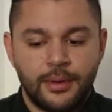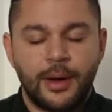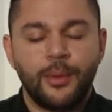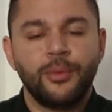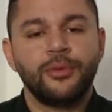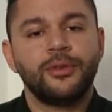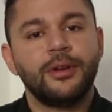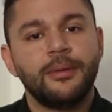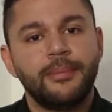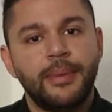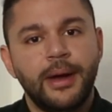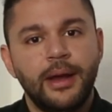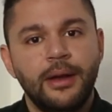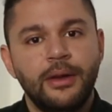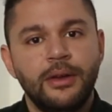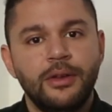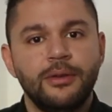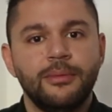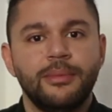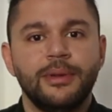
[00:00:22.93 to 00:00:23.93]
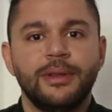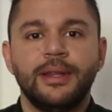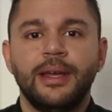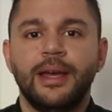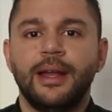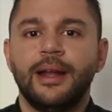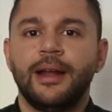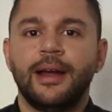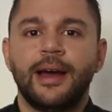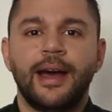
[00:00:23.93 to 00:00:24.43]
I was gonna buy it new, but
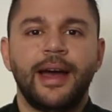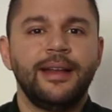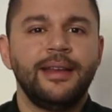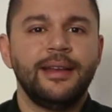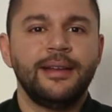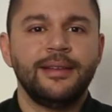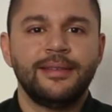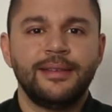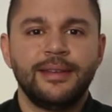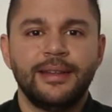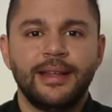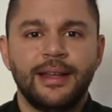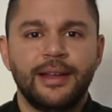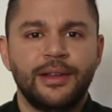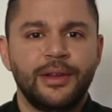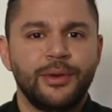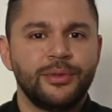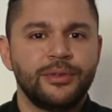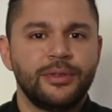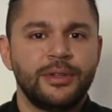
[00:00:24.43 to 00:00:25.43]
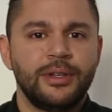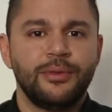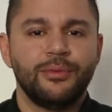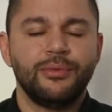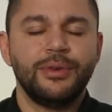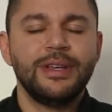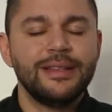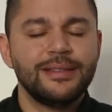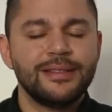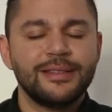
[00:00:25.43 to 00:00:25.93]
then I didn't see that there was any
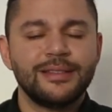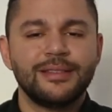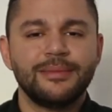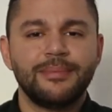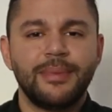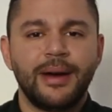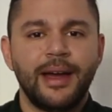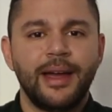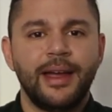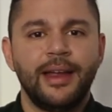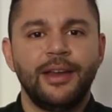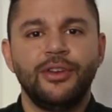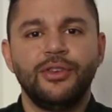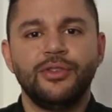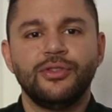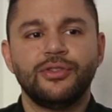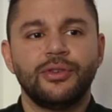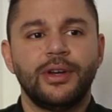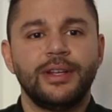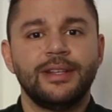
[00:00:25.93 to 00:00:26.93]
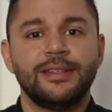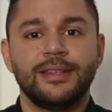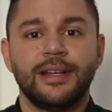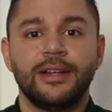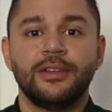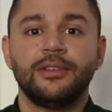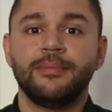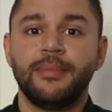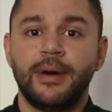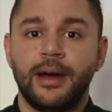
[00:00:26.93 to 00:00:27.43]
reason to buy it new, so I
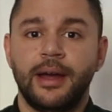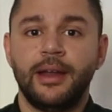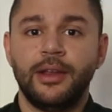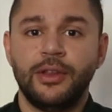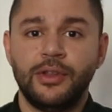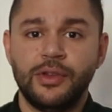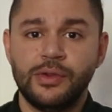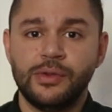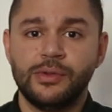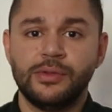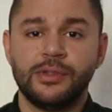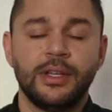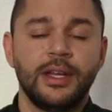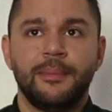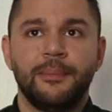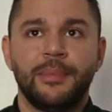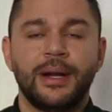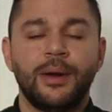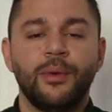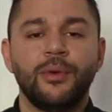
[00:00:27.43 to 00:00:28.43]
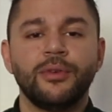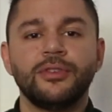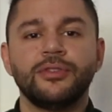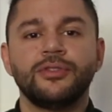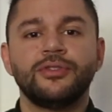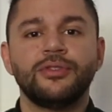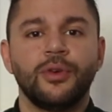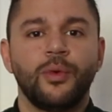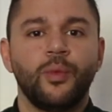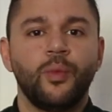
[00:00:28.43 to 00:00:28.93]
decided to buy it used. But I wasn't
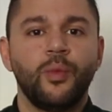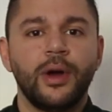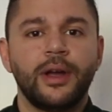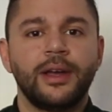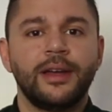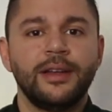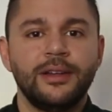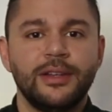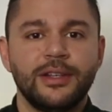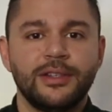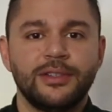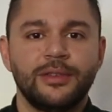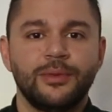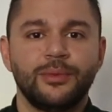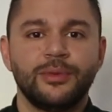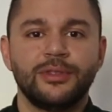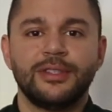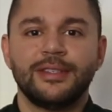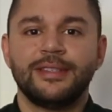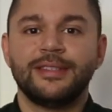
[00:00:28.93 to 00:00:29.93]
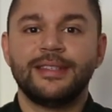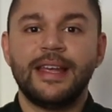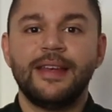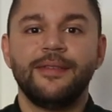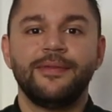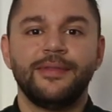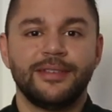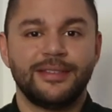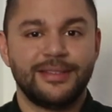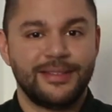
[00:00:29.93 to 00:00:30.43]
sure what condition was the
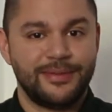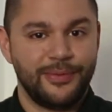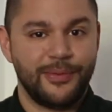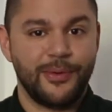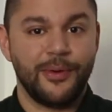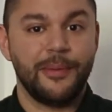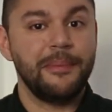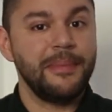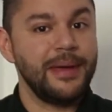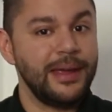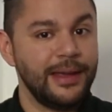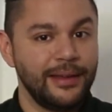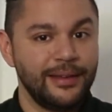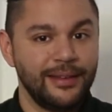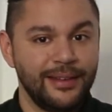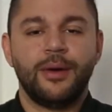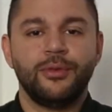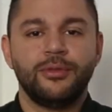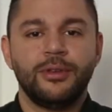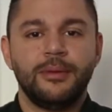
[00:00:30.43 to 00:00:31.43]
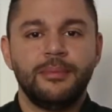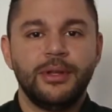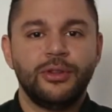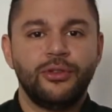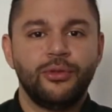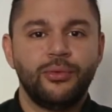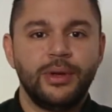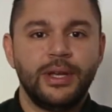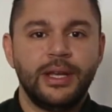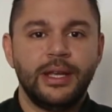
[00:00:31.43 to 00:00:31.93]
safest for me. I was in
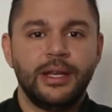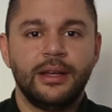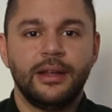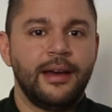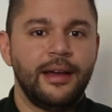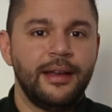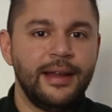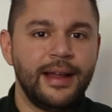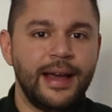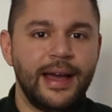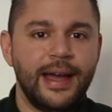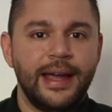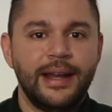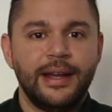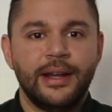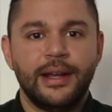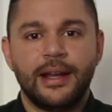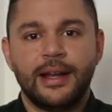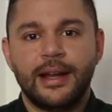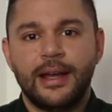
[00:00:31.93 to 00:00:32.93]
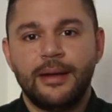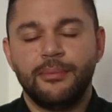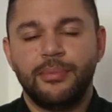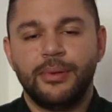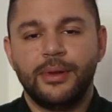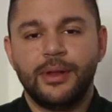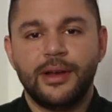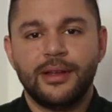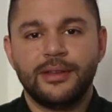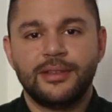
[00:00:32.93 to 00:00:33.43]
between a 9 and a 9
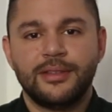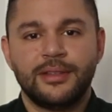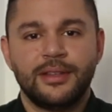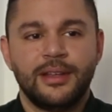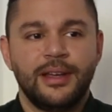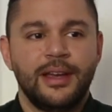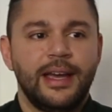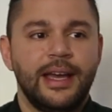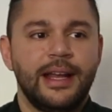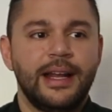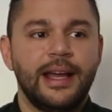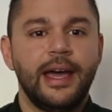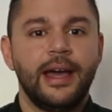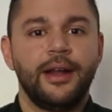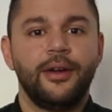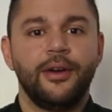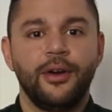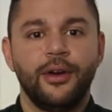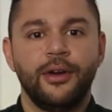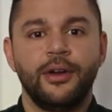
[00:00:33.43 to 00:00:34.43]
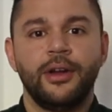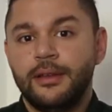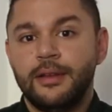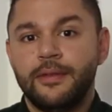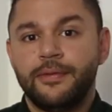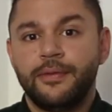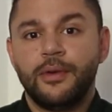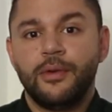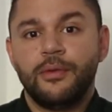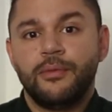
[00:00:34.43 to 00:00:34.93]
Plus, and I had heard
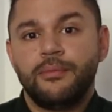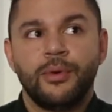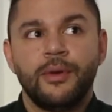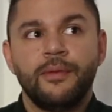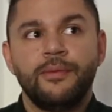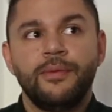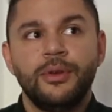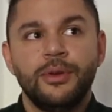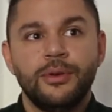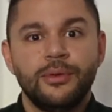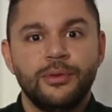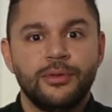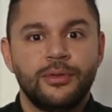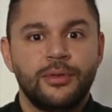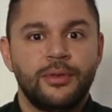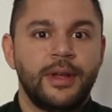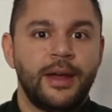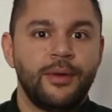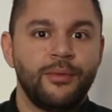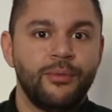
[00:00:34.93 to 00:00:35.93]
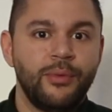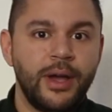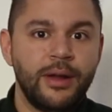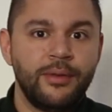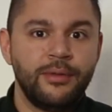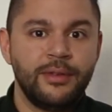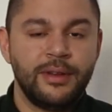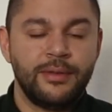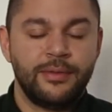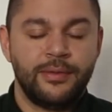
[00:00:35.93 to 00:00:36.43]
different reviews and
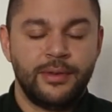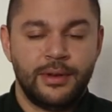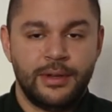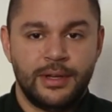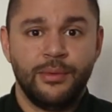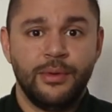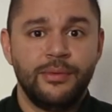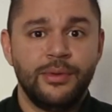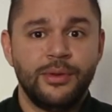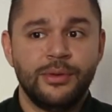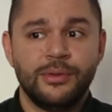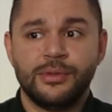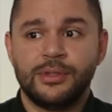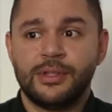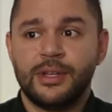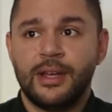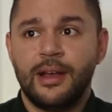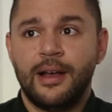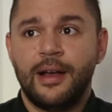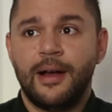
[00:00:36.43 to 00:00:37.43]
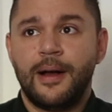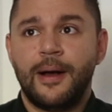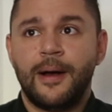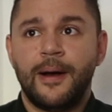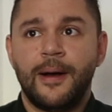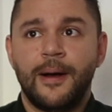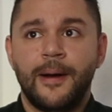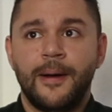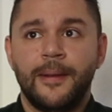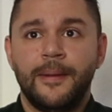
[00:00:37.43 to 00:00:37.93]
read different reviews
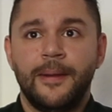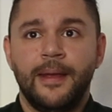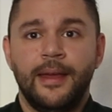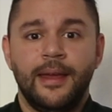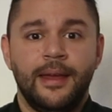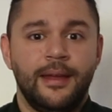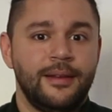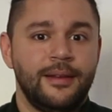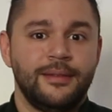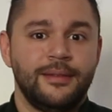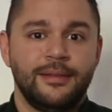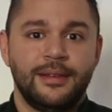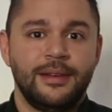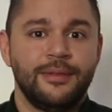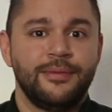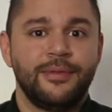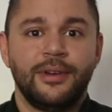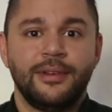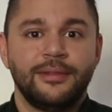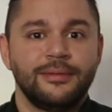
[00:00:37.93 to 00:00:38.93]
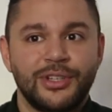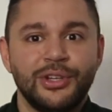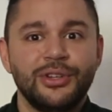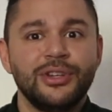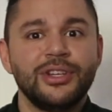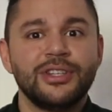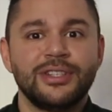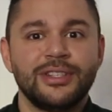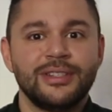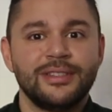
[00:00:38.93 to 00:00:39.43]
on different
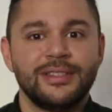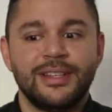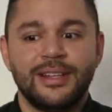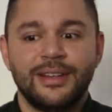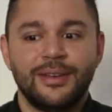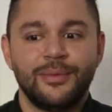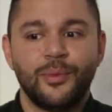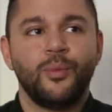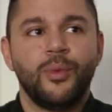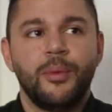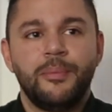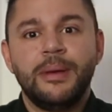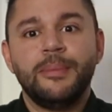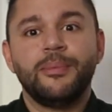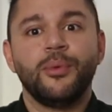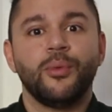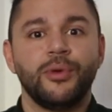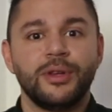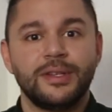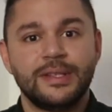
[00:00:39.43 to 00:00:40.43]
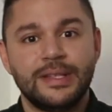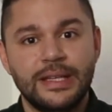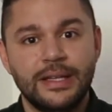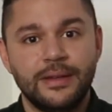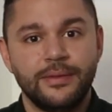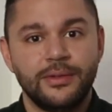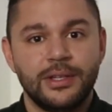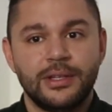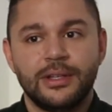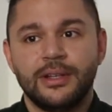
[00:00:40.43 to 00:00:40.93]
conditions and what people
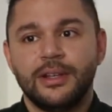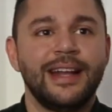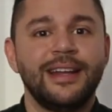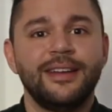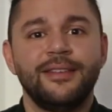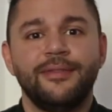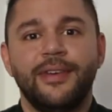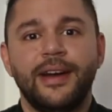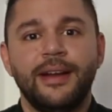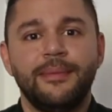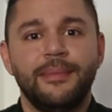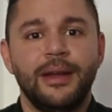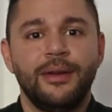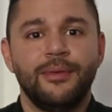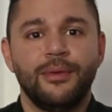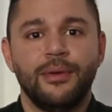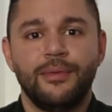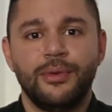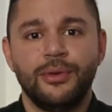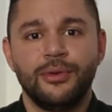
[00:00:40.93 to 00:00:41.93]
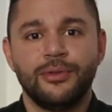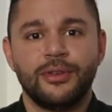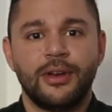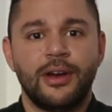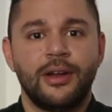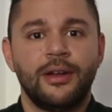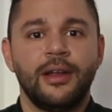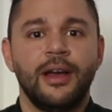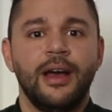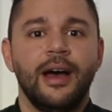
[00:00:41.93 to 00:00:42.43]
received. I didn't find many reviews
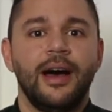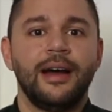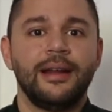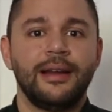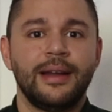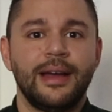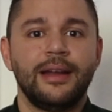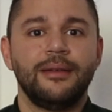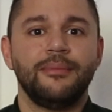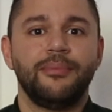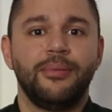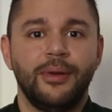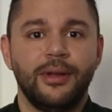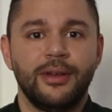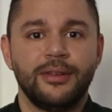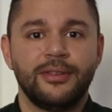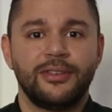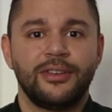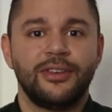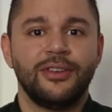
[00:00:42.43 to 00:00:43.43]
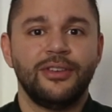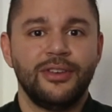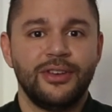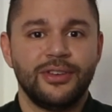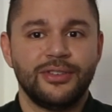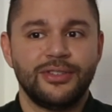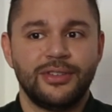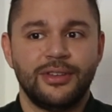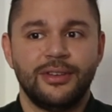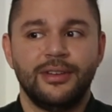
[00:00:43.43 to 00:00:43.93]
on a 9 Plus
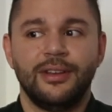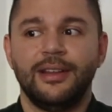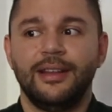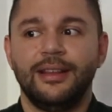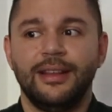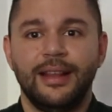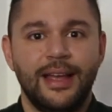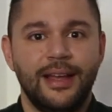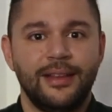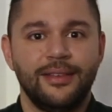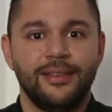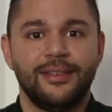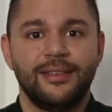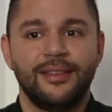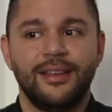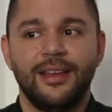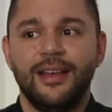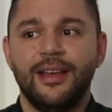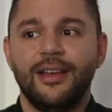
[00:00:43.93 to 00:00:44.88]
condition lens.